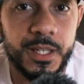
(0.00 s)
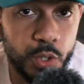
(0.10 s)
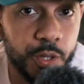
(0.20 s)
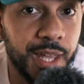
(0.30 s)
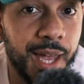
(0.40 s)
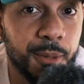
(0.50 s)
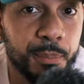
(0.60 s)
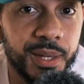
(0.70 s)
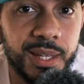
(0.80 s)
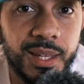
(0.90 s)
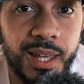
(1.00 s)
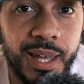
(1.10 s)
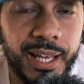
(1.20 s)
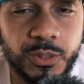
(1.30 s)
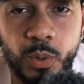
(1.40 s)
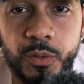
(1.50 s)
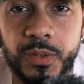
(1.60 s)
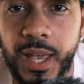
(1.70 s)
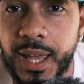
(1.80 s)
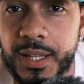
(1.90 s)
So the Canon P is one of
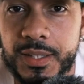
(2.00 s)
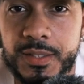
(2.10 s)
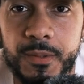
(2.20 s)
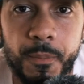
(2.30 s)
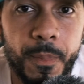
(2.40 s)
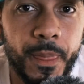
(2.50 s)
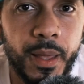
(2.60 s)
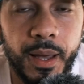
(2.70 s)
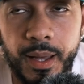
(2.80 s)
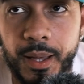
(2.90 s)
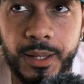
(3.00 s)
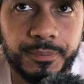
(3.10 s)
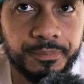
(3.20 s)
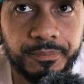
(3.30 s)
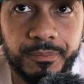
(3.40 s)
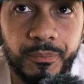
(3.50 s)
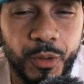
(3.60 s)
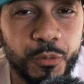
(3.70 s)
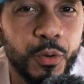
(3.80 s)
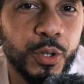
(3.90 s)
Canon's
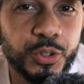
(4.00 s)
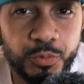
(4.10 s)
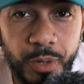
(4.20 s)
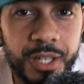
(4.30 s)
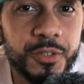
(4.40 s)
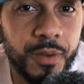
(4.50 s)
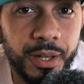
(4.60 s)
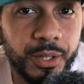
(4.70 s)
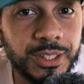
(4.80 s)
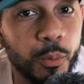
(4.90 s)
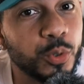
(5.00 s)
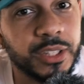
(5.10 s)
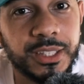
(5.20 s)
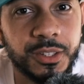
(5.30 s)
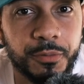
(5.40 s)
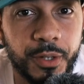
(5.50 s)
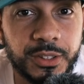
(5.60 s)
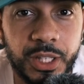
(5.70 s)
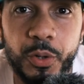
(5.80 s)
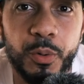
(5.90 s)
first rangefinders. I won't say it's the
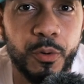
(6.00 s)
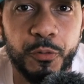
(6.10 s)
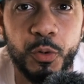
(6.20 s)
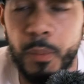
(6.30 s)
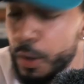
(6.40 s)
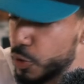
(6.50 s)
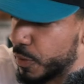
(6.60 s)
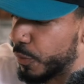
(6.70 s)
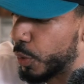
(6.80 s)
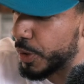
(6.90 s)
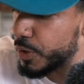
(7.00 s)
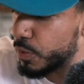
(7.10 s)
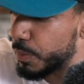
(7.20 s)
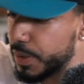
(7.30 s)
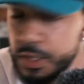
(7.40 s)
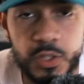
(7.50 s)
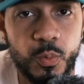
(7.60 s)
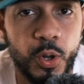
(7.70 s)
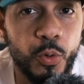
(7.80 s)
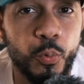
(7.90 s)
first. I know there were a few models before this one, but this is
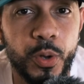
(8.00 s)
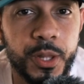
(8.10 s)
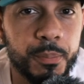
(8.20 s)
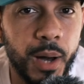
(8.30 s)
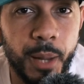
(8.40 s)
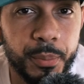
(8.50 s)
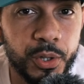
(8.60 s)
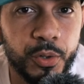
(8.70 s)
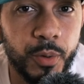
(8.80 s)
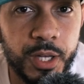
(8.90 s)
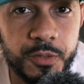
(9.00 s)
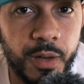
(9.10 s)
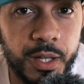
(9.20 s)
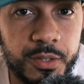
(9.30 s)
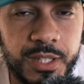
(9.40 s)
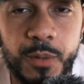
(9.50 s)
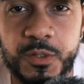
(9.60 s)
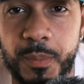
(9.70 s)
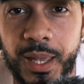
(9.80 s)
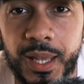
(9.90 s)
one of the really popular rangefinders that
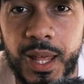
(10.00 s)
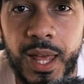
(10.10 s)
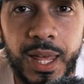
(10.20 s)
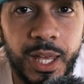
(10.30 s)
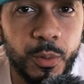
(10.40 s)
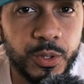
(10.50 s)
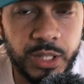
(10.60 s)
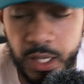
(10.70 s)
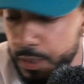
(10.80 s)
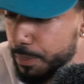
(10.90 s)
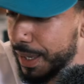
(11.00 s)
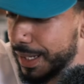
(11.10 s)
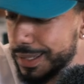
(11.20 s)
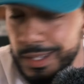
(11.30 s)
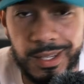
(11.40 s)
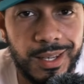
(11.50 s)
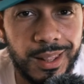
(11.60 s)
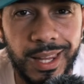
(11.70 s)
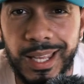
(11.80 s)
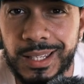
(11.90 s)
was made. It was made in the
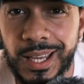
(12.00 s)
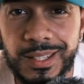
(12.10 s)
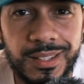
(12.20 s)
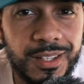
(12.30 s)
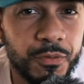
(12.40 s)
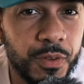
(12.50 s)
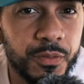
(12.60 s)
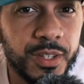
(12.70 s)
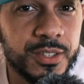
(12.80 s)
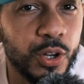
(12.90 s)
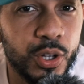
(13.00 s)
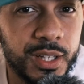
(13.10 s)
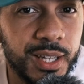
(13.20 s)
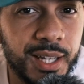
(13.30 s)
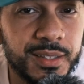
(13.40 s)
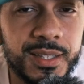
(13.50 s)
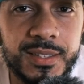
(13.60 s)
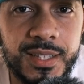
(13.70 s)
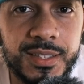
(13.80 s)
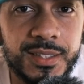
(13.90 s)
late 1950s, early
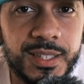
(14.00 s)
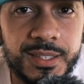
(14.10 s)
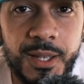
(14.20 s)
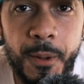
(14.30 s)
1960s.